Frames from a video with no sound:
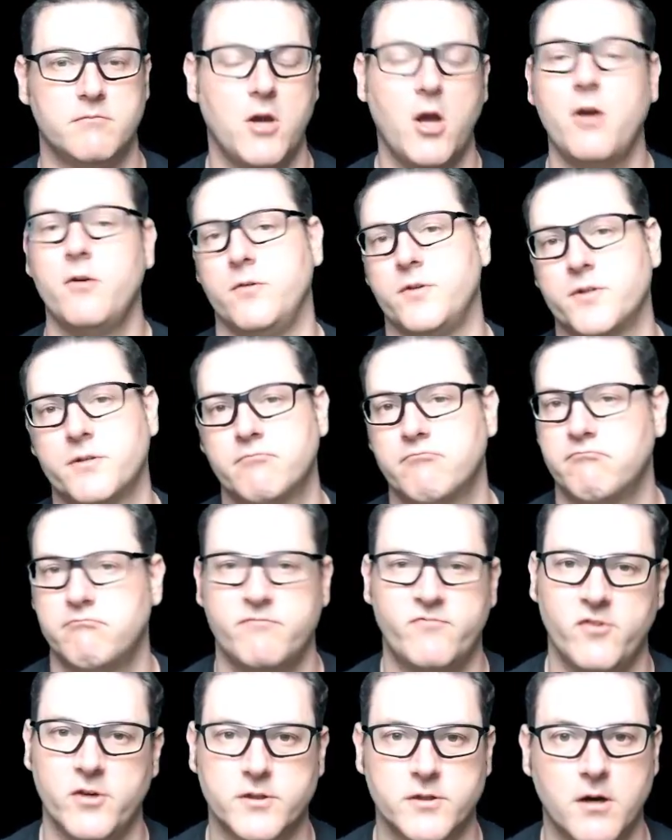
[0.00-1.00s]
host,
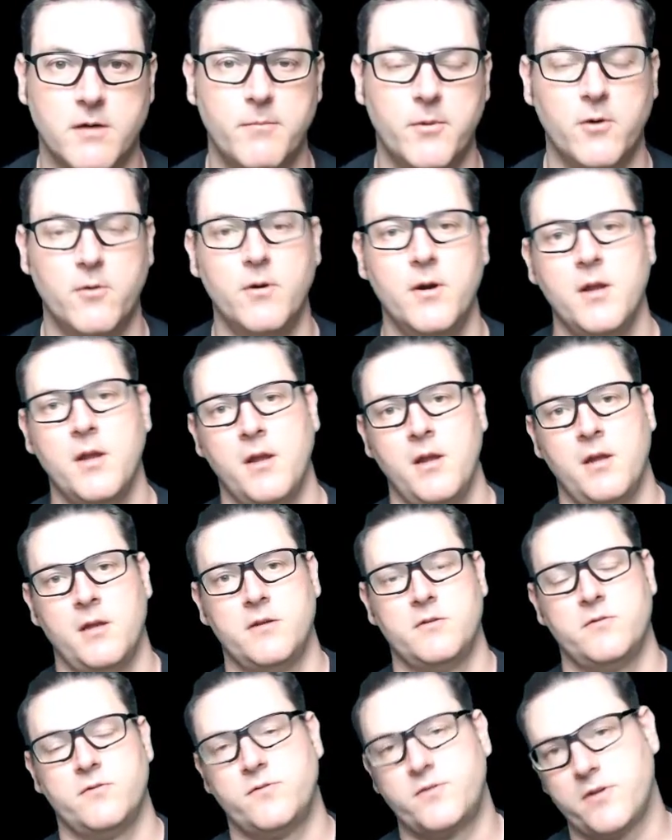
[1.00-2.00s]
for example.
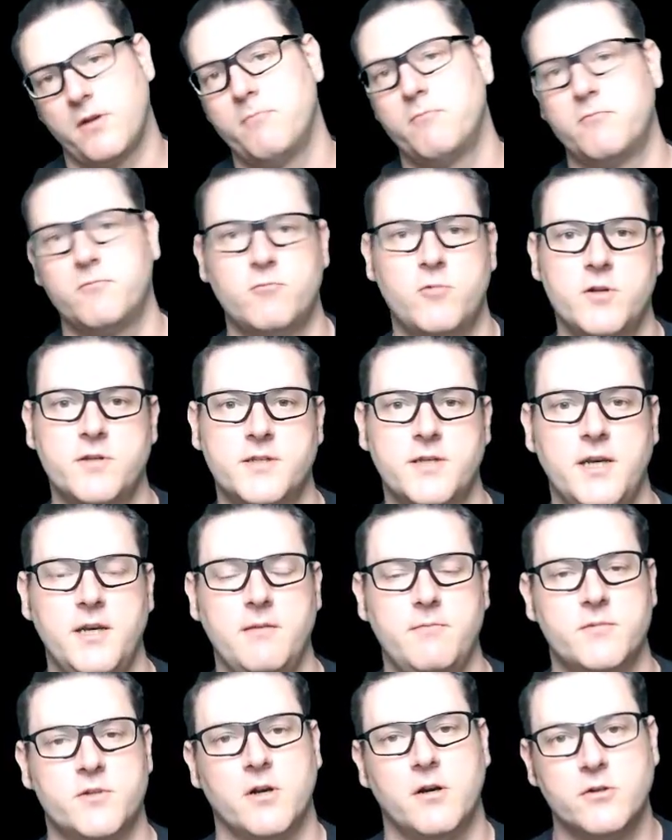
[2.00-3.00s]
One
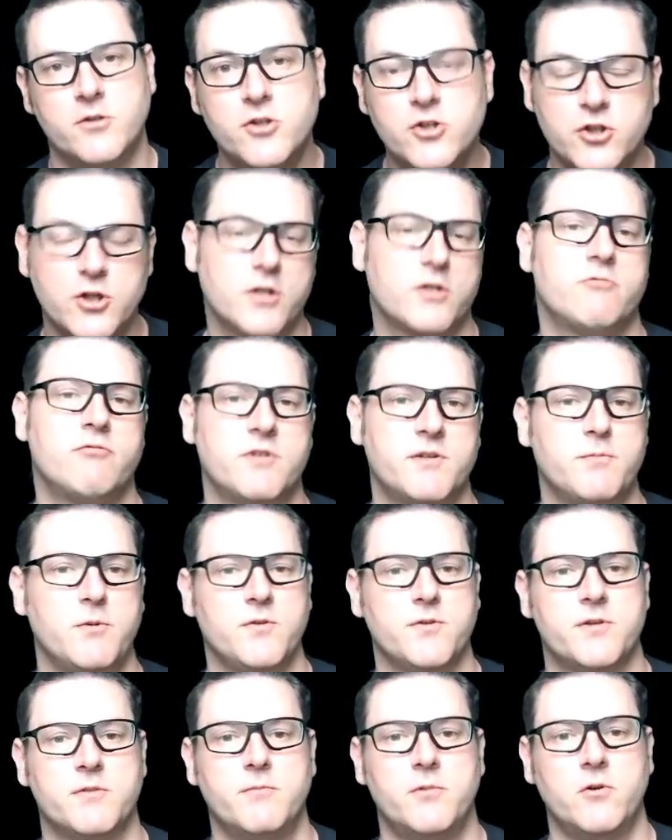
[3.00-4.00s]
teams are just
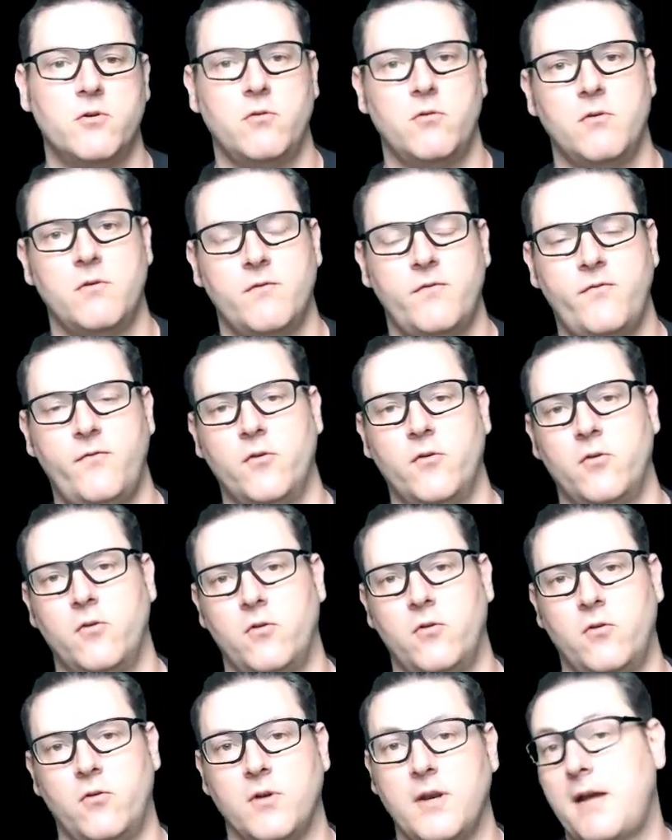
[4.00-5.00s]
responsible
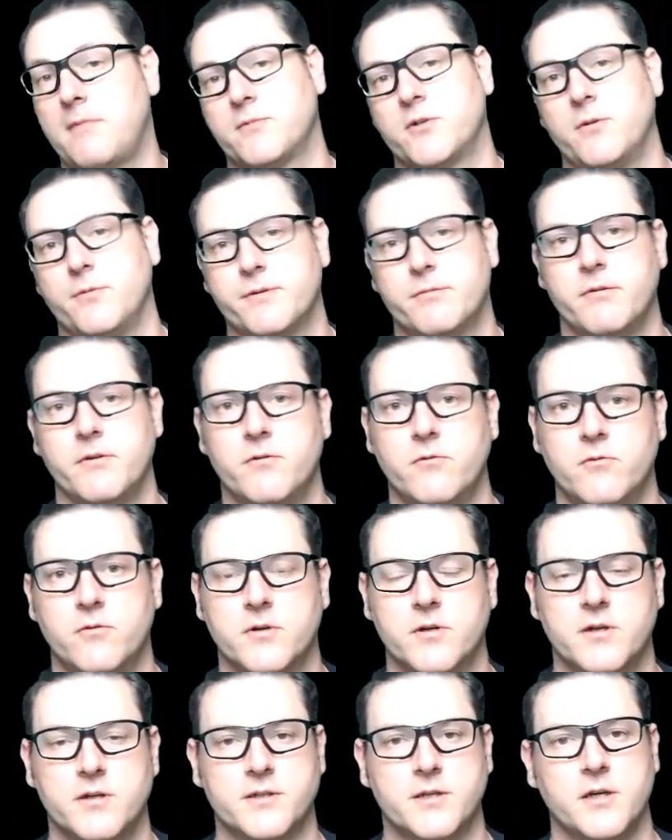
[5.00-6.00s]
for laptops within an
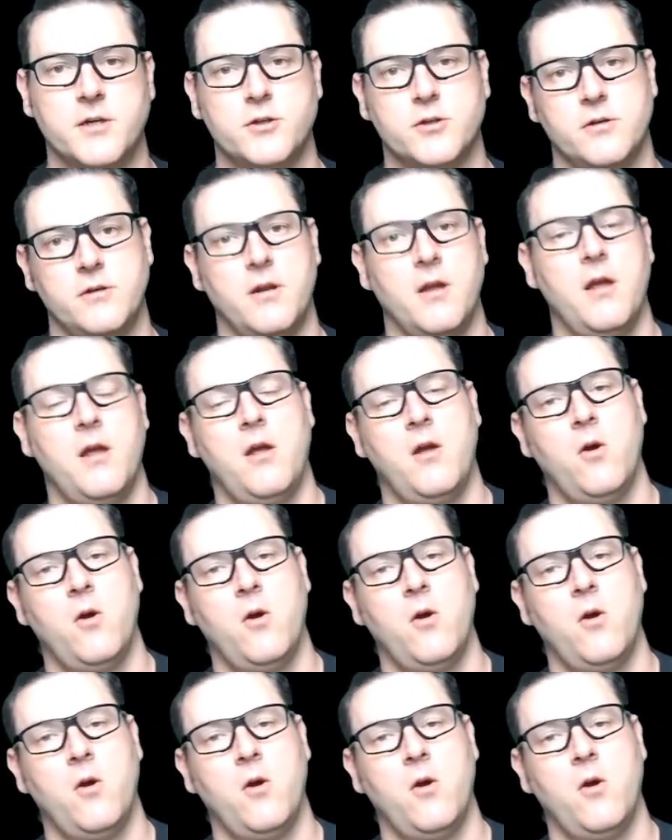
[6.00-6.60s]
organization.